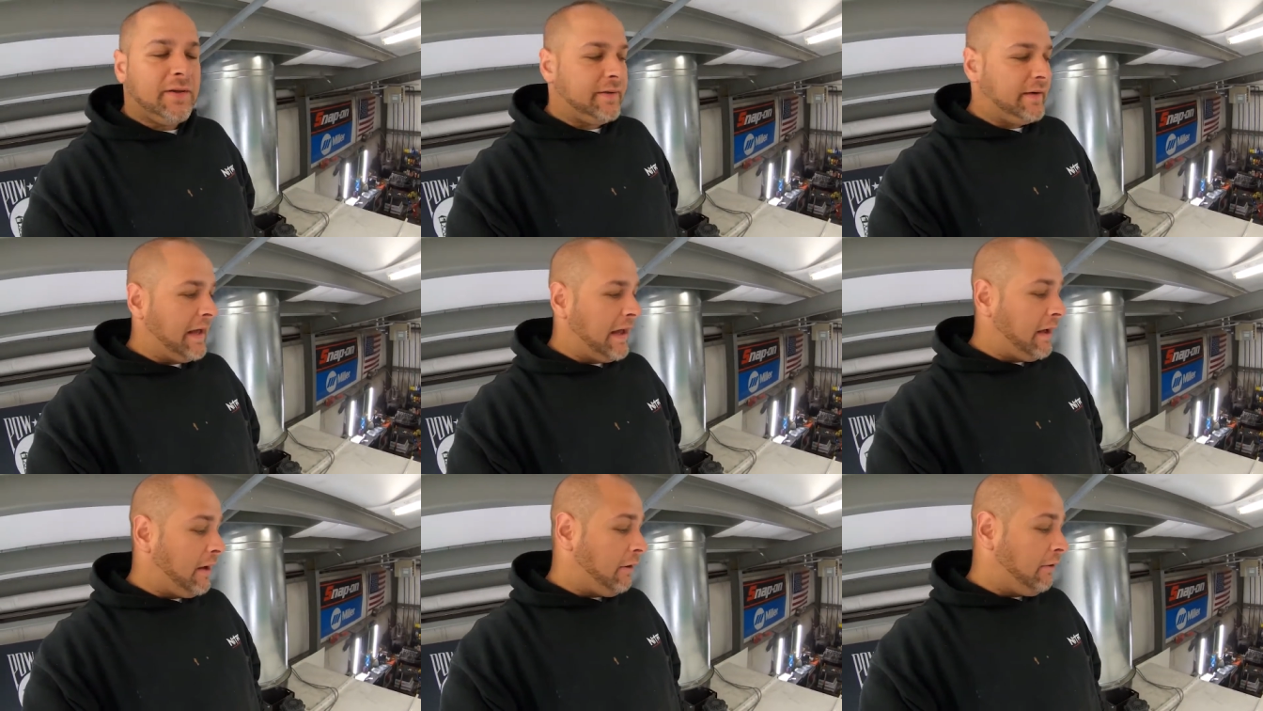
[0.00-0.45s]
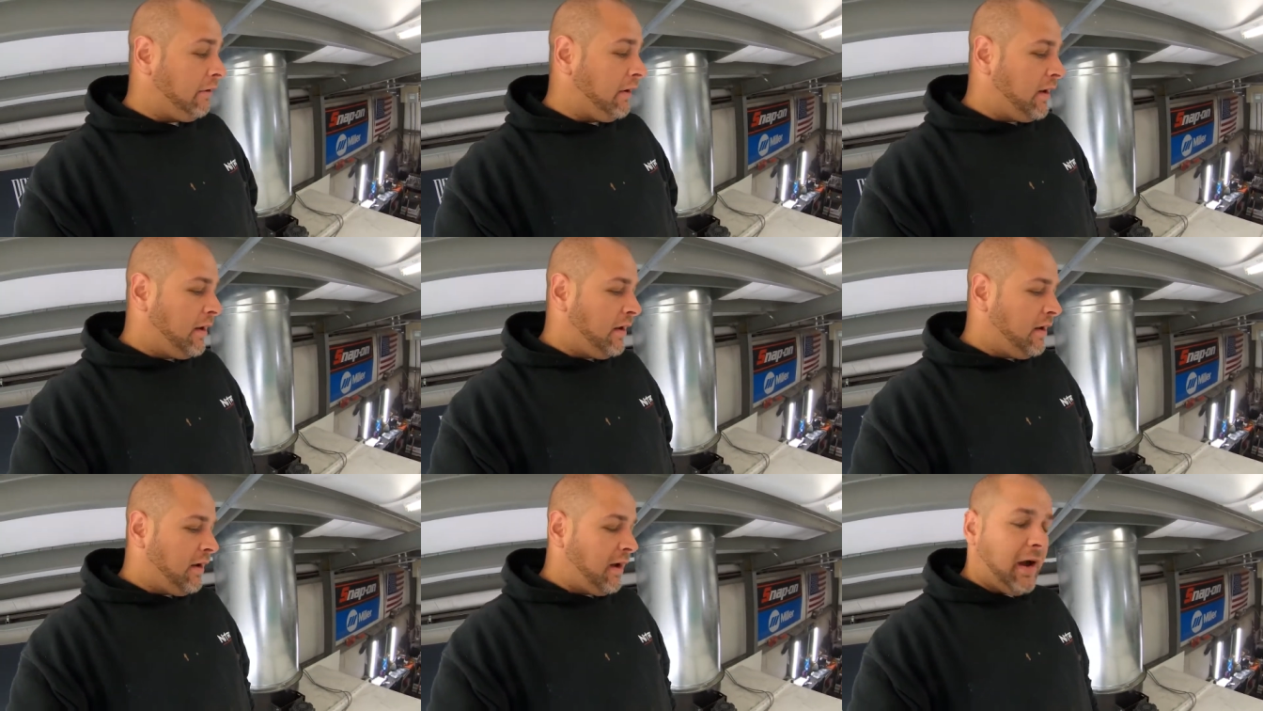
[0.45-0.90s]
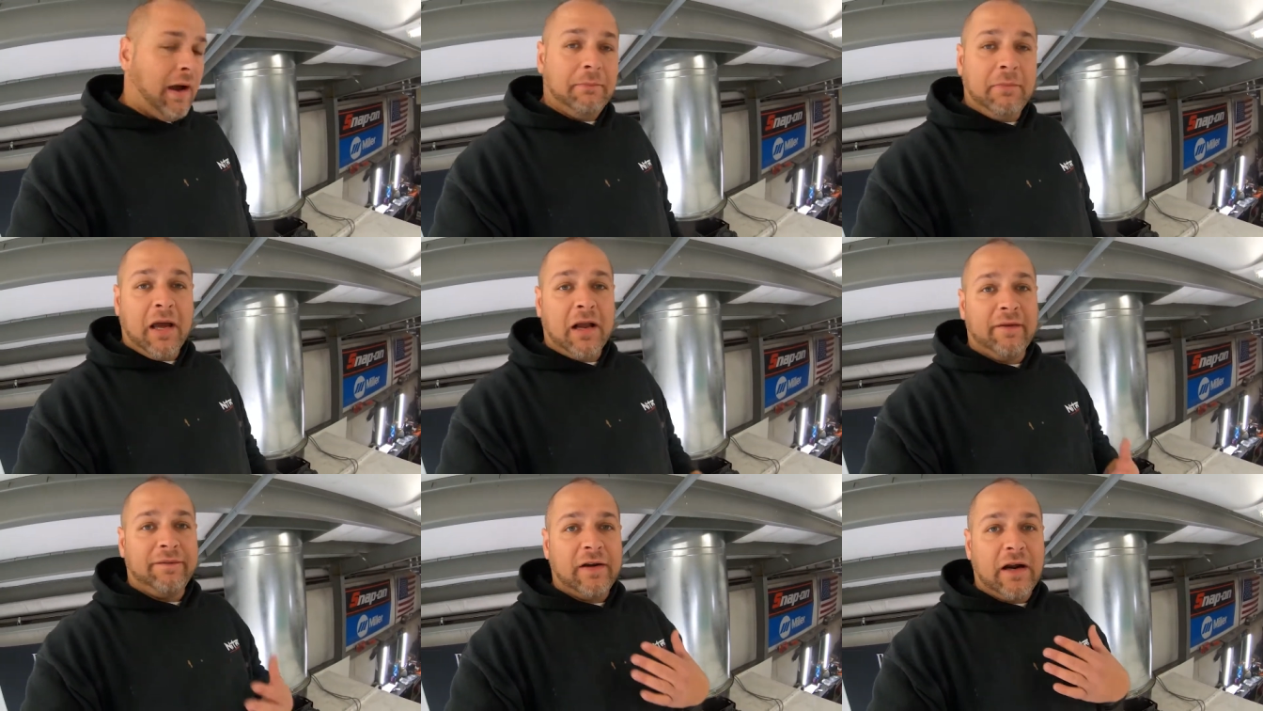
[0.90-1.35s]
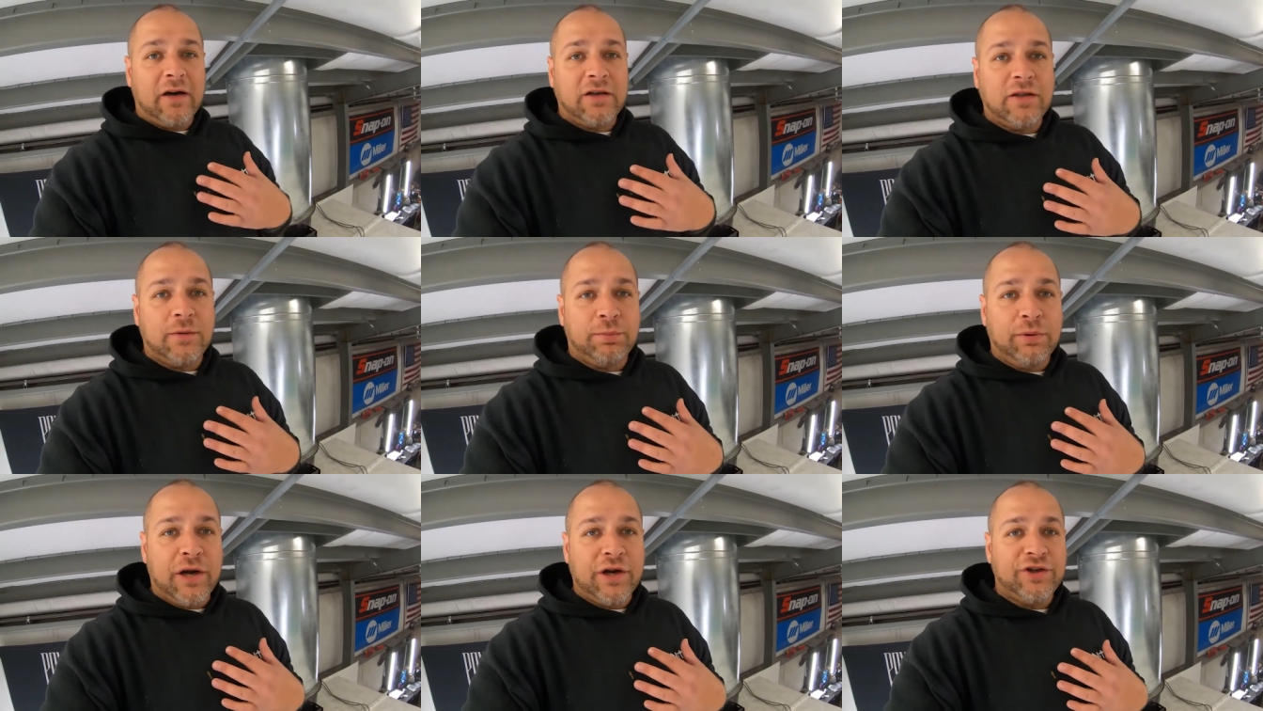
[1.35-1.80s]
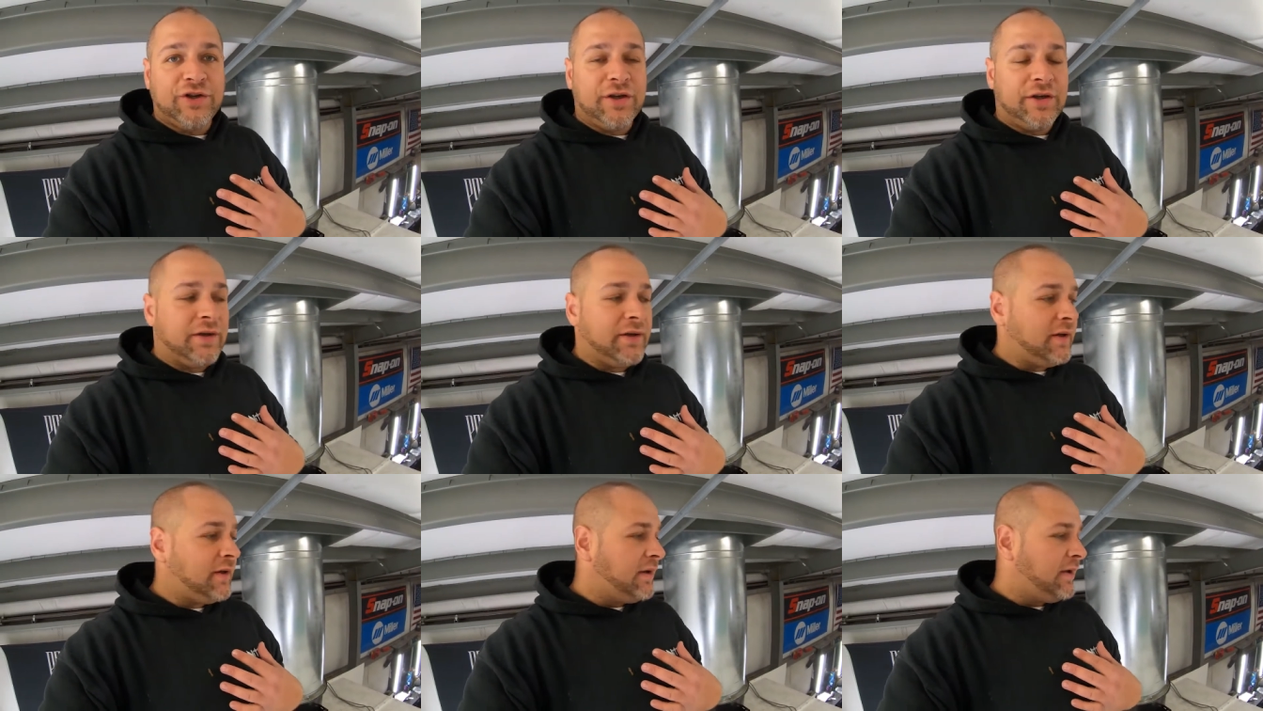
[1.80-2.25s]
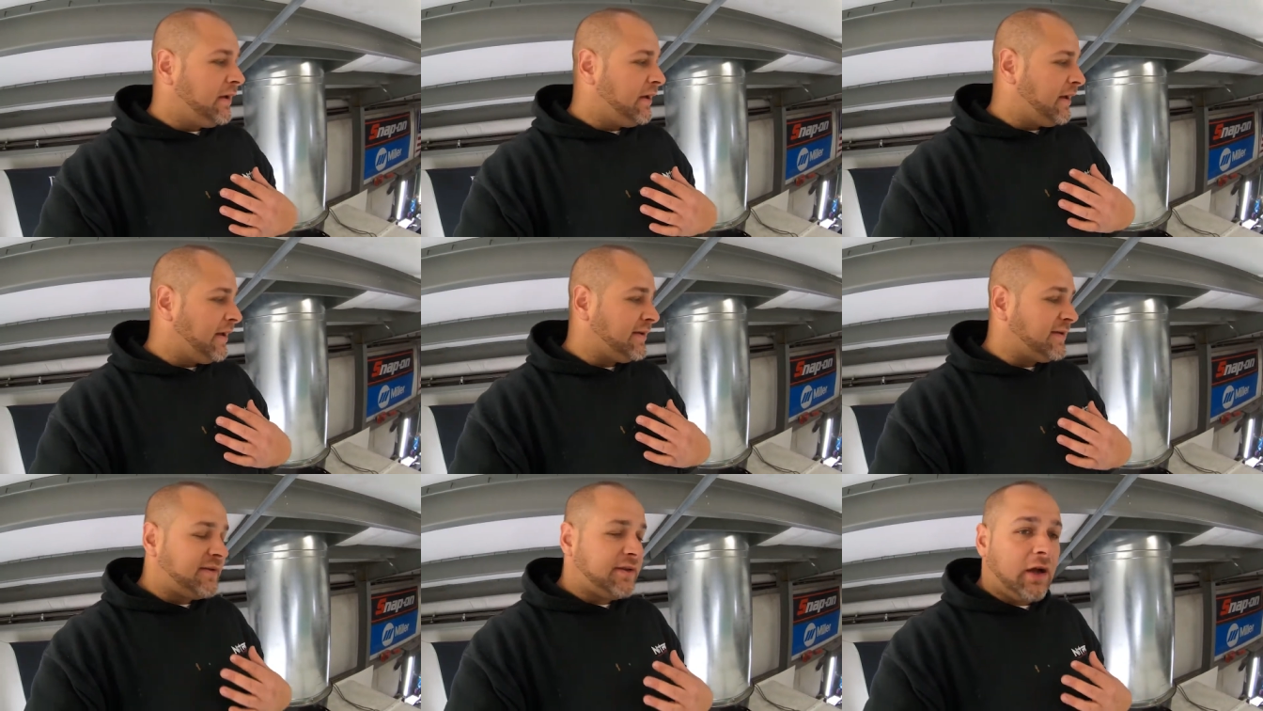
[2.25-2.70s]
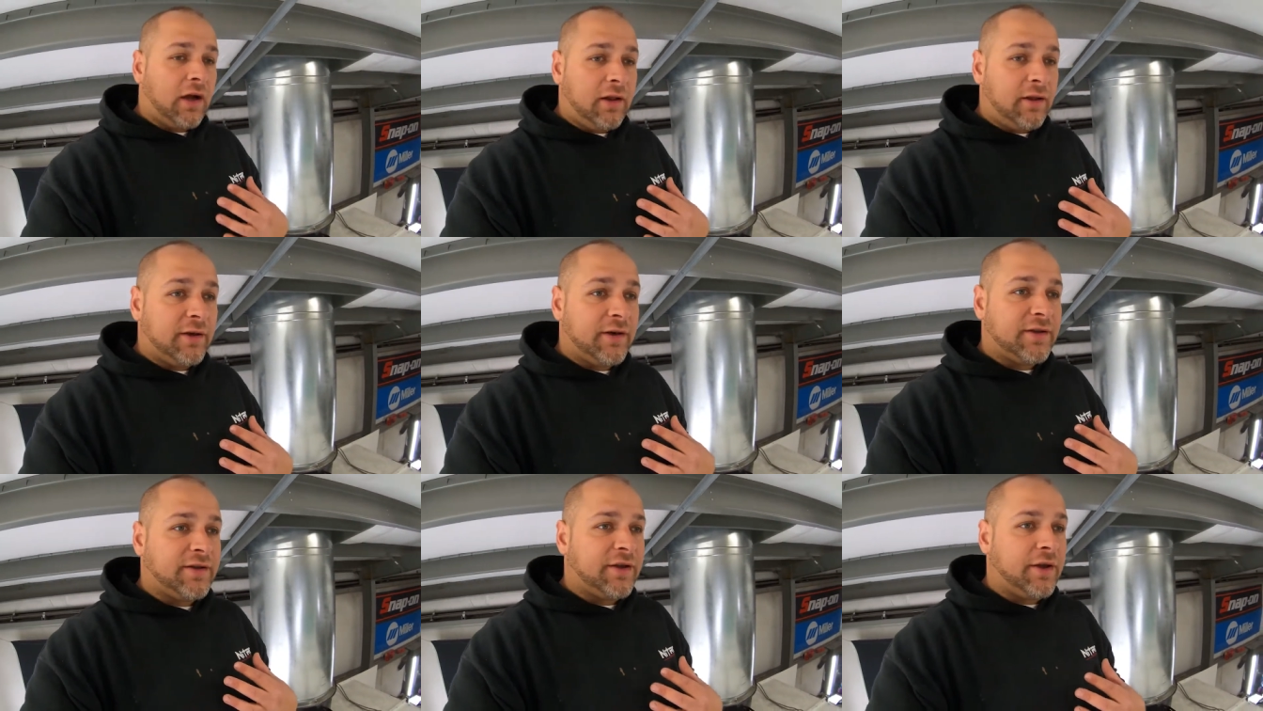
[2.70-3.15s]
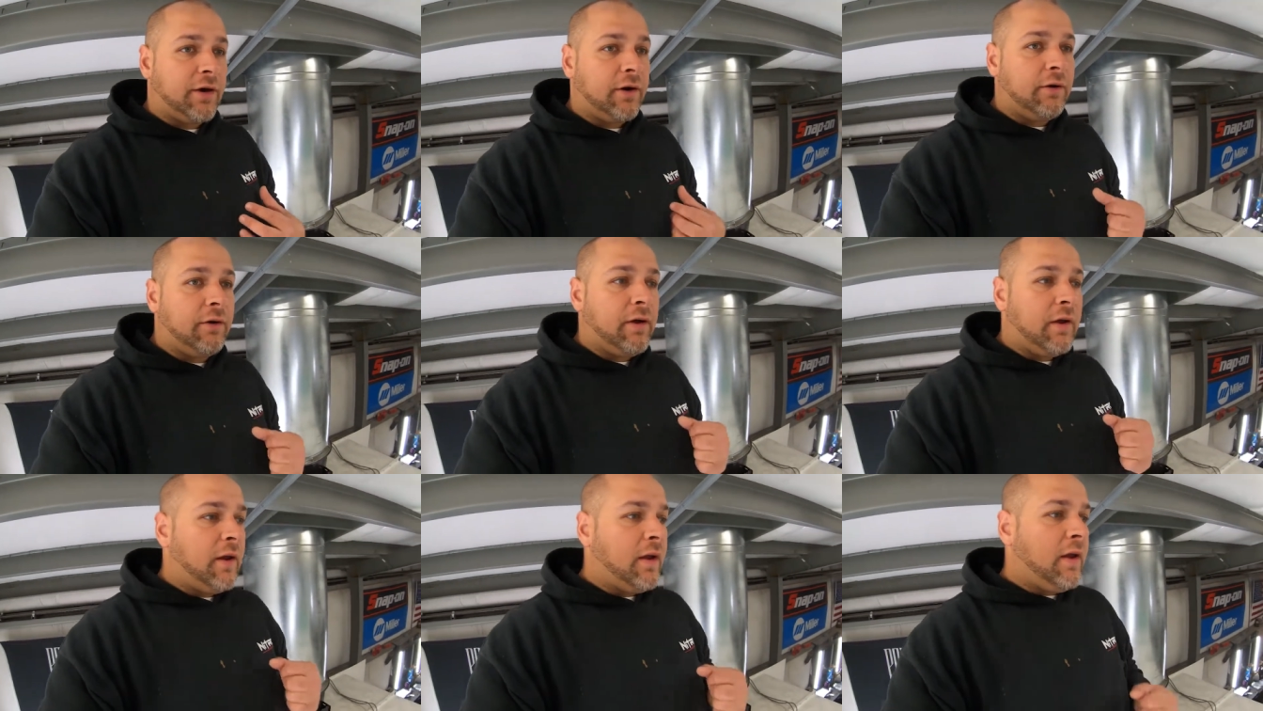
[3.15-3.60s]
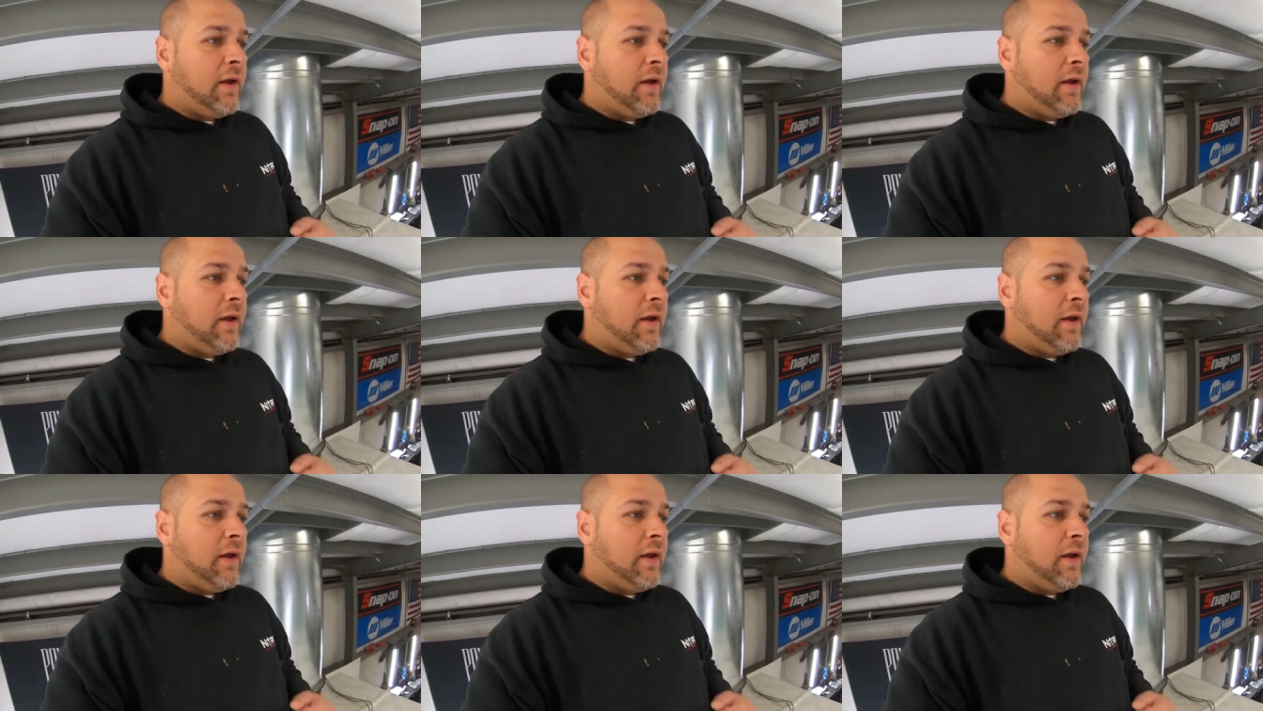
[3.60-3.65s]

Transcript: Now, I'm not a fire suppression installer, so